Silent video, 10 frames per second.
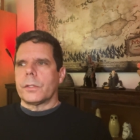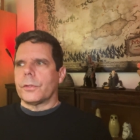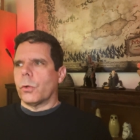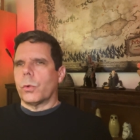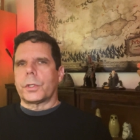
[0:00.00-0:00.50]

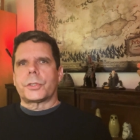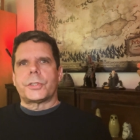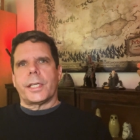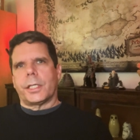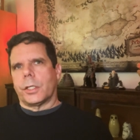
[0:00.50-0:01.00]
the orcs
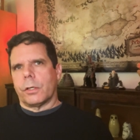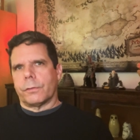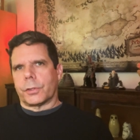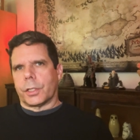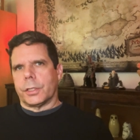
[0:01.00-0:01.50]
taking
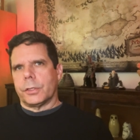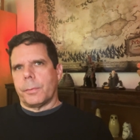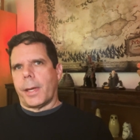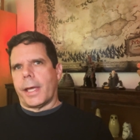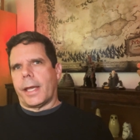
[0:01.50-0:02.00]
over
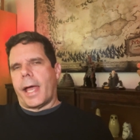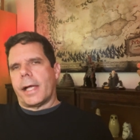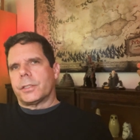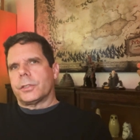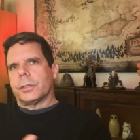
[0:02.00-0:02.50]
Gundabad
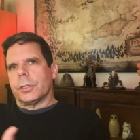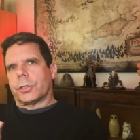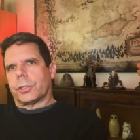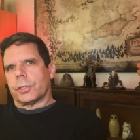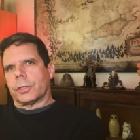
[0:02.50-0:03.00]
actually
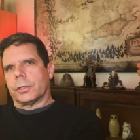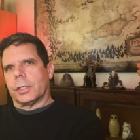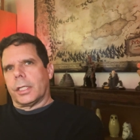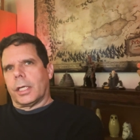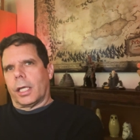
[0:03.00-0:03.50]
occurred
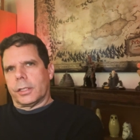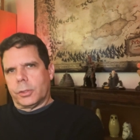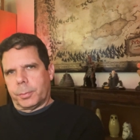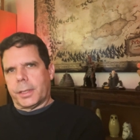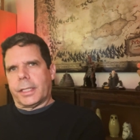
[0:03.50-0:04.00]
a
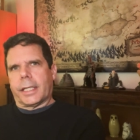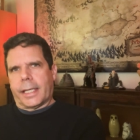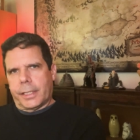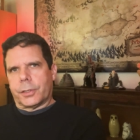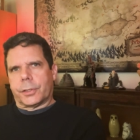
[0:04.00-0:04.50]
little bit
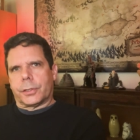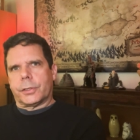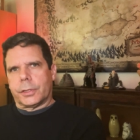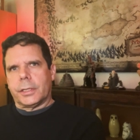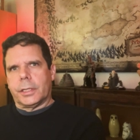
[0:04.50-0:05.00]

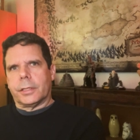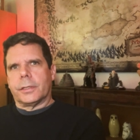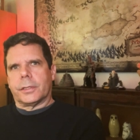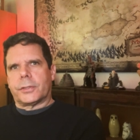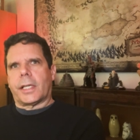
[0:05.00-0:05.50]
later
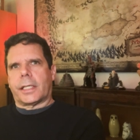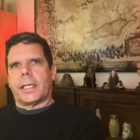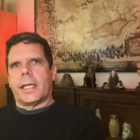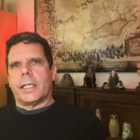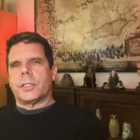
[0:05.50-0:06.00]
in the Second
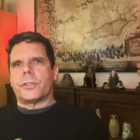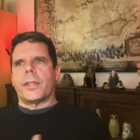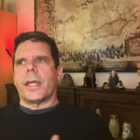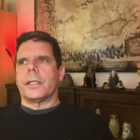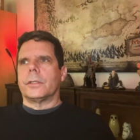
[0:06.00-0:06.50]
Age
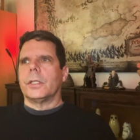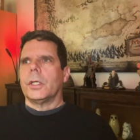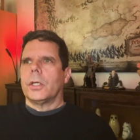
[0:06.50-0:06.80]
than